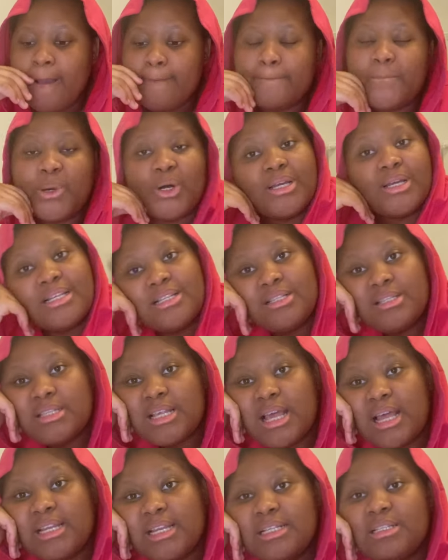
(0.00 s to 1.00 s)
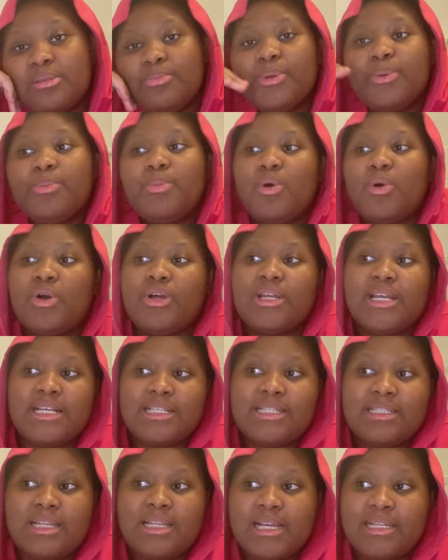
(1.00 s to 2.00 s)
But it's a little bit more
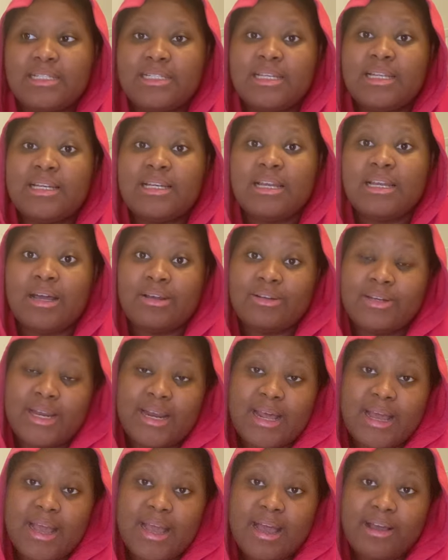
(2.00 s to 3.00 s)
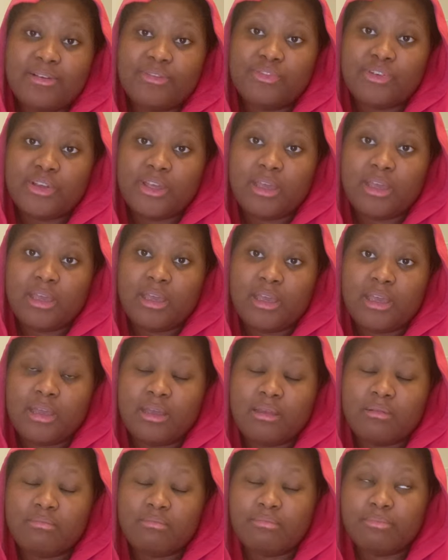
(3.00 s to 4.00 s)
understanding now that I have a
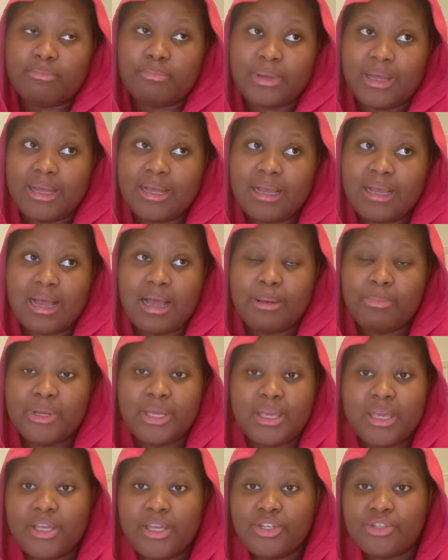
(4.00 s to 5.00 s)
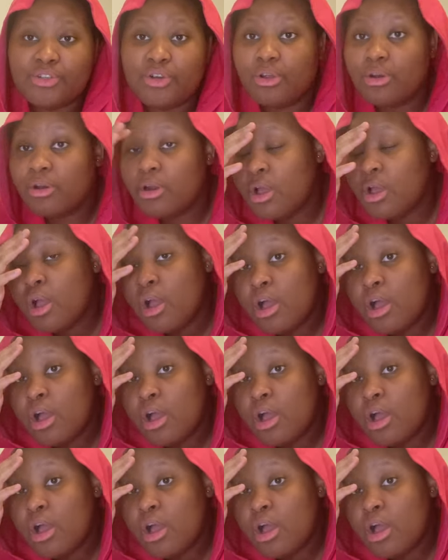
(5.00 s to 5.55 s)
bank application.